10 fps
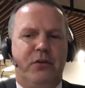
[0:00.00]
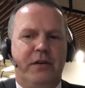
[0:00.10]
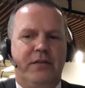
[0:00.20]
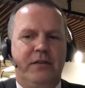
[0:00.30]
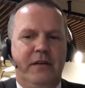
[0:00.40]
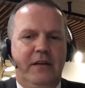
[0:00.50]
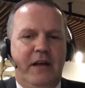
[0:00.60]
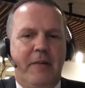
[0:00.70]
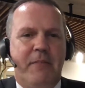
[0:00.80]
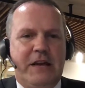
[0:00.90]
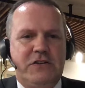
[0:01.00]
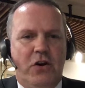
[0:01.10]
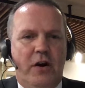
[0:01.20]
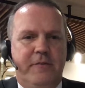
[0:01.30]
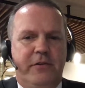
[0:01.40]
breath and make
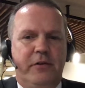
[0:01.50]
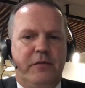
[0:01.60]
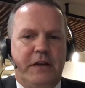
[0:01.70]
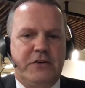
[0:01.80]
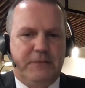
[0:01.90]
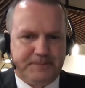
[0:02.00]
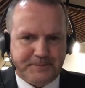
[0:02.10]
time for reflection.